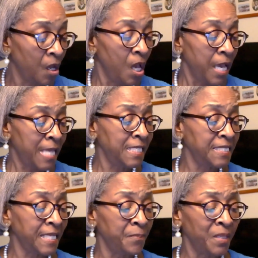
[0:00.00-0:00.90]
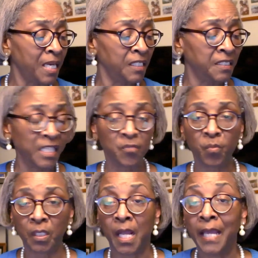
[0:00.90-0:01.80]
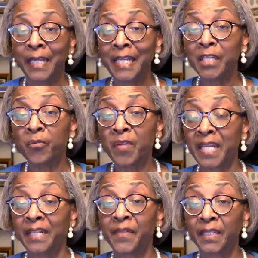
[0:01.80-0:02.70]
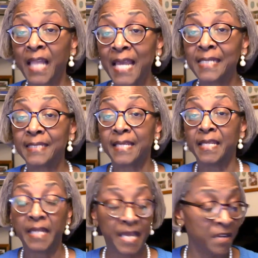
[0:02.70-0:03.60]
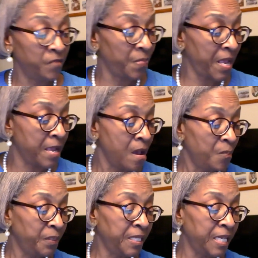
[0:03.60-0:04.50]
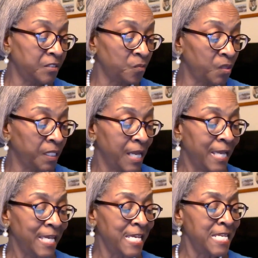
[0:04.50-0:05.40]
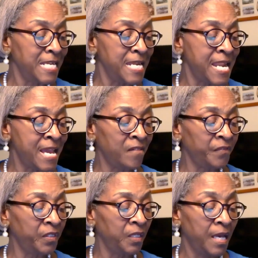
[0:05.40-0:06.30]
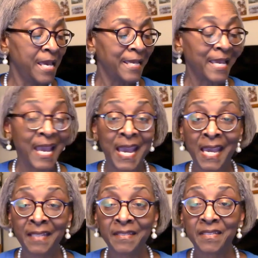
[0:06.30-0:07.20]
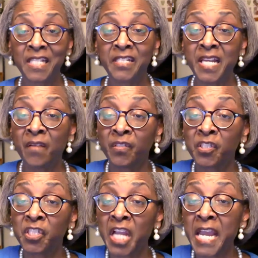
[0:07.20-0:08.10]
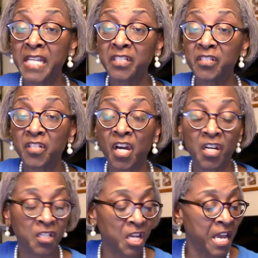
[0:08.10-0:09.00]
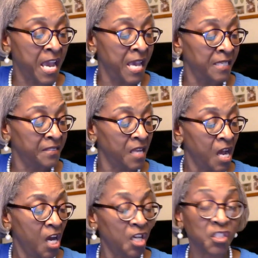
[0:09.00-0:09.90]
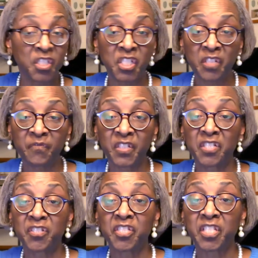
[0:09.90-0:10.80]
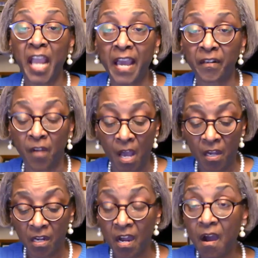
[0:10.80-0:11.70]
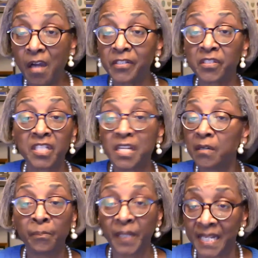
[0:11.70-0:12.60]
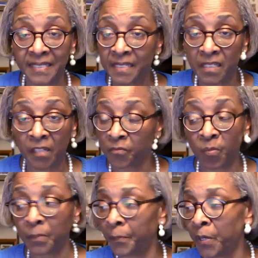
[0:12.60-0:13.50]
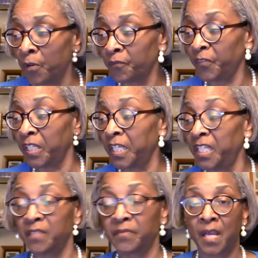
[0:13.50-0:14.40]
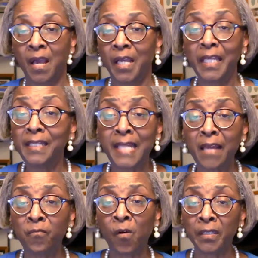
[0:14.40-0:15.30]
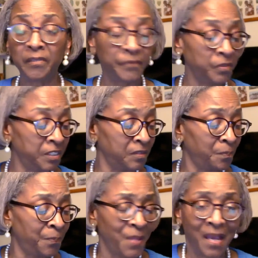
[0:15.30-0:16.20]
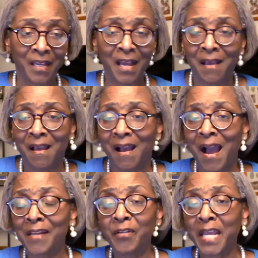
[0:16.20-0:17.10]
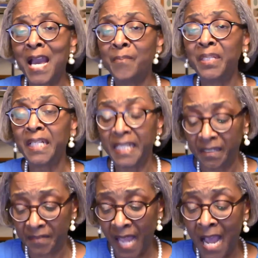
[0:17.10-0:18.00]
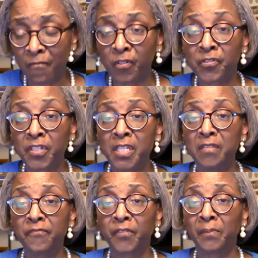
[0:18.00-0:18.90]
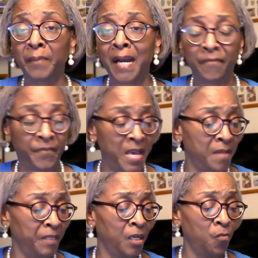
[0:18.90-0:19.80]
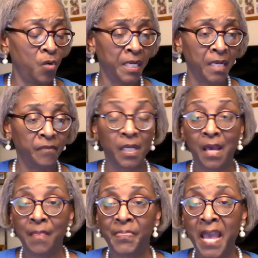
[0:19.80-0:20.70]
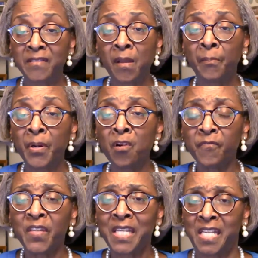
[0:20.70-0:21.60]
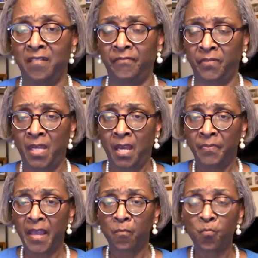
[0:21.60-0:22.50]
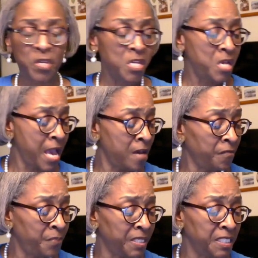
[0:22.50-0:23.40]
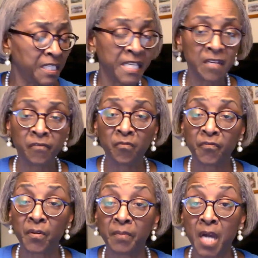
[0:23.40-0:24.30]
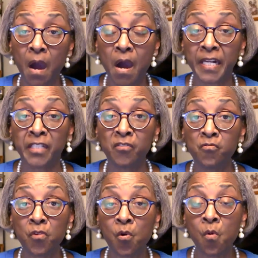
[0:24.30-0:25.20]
And he said, because guess what? He created the lights and everything. But guess what? He never cast. He never changes a cast, a shifting shadow. God still blesses us with perfect gifts. Isn't that wonderful? Just, I don't care how many gifts I receive from my family or whatever. There's a perfect gift that we have been given from God. And you know,